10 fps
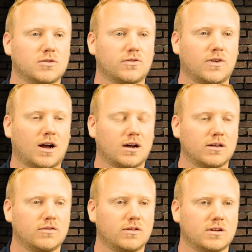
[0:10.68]
I was
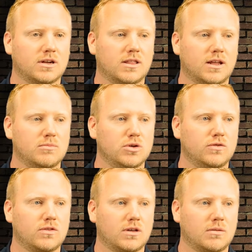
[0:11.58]
5 and then
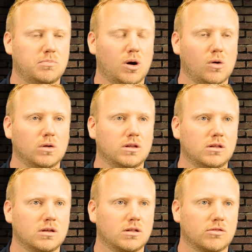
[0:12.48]
moved to
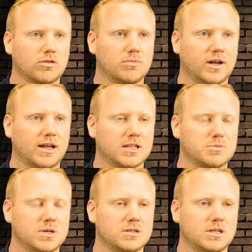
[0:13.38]
Poland through my
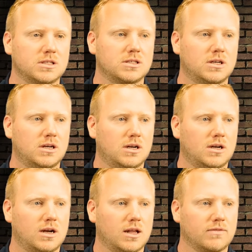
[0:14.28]
dad's business.
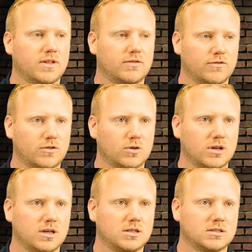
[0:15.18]
Lived there for
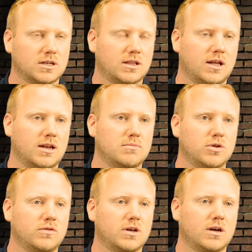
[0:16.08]
4 years and then
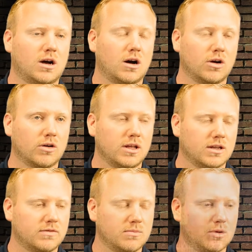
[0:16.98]
moved to Hungary, lived in